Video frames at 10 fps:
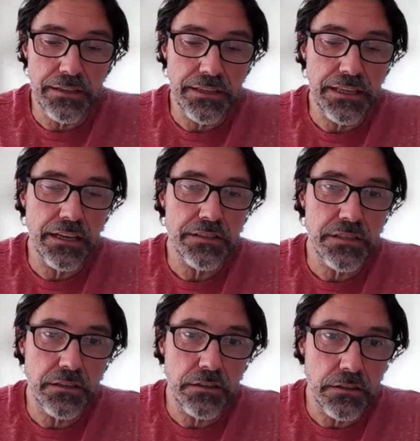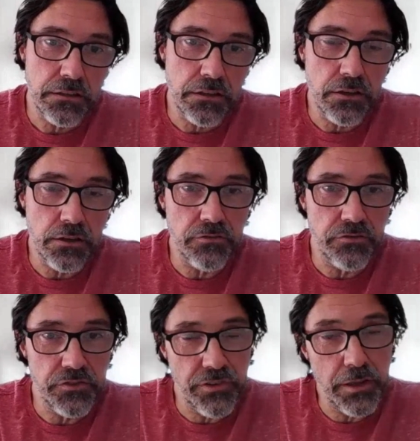and the D has done a lot of
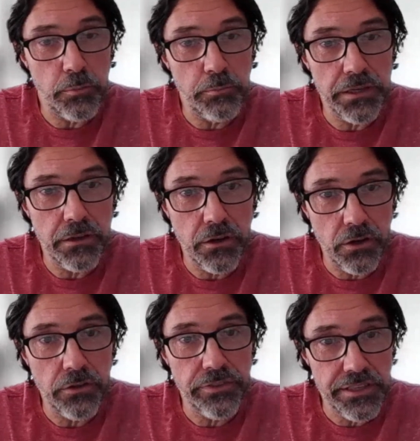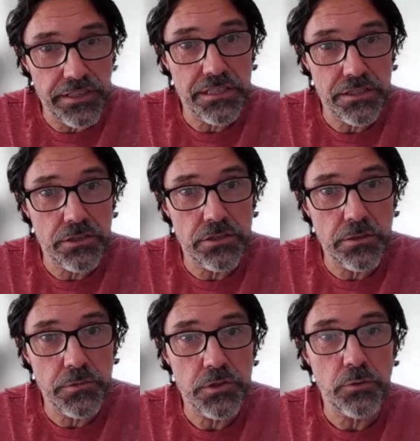development on this
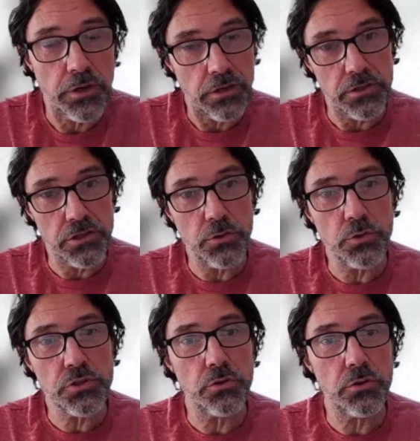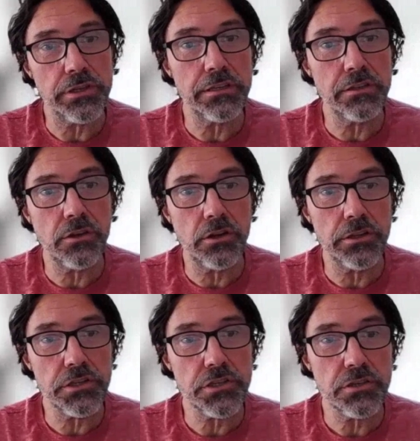system. So if we could use all that
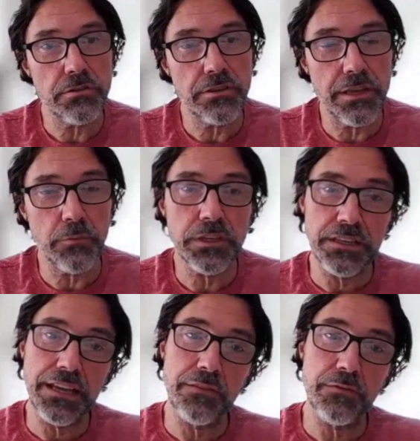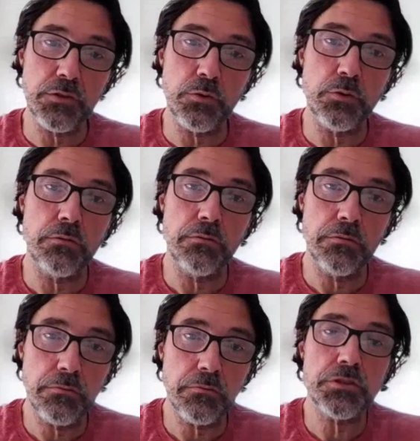knowledge, then we didn't have to
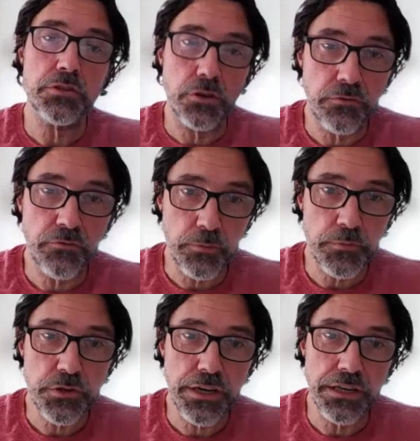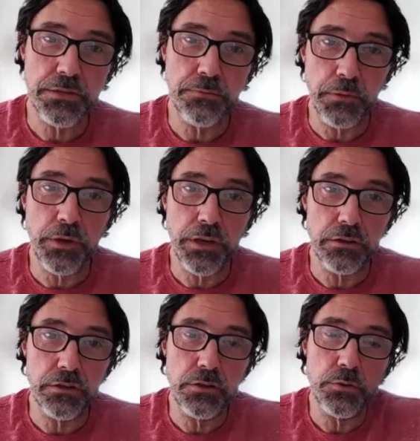start from scratch, but we
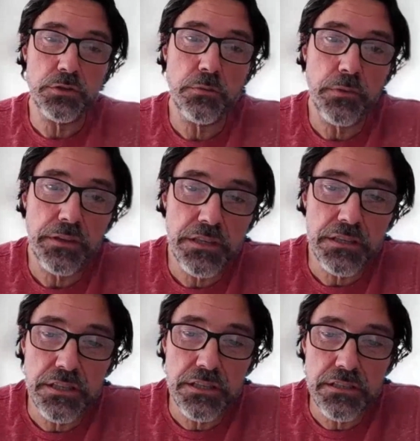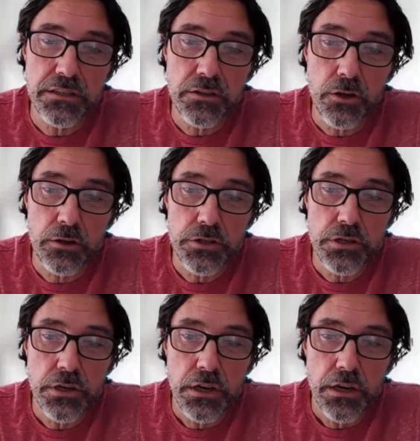could use some of this existing
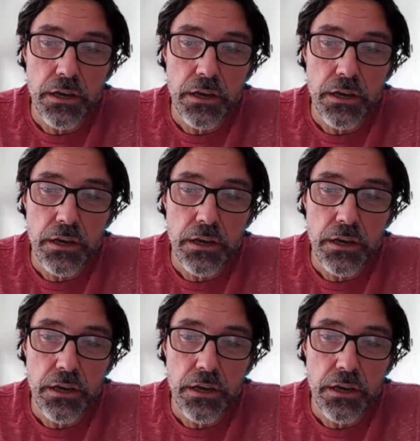knowledge.